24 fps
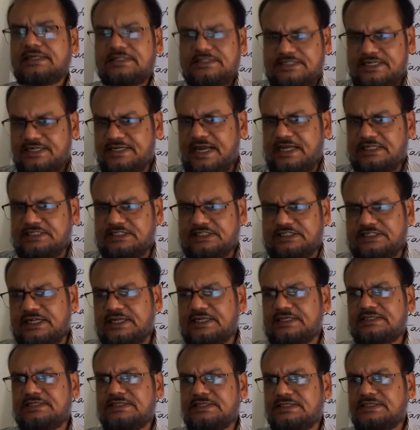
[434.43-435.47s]
Jane
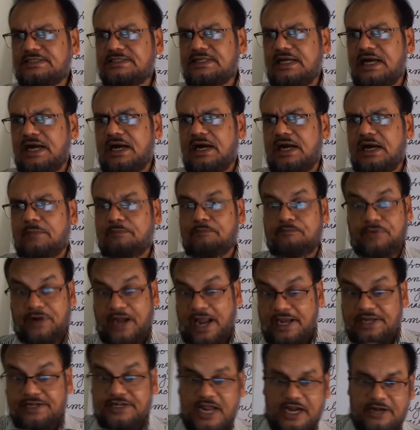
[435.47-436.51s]
Austen's
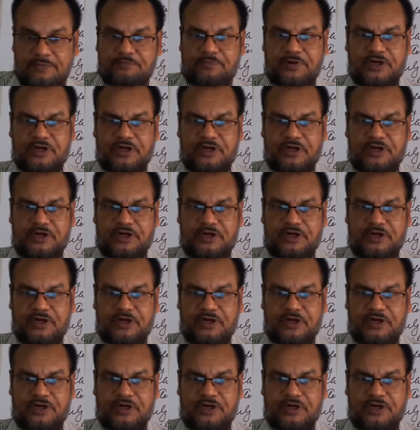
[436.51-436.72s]
Pride and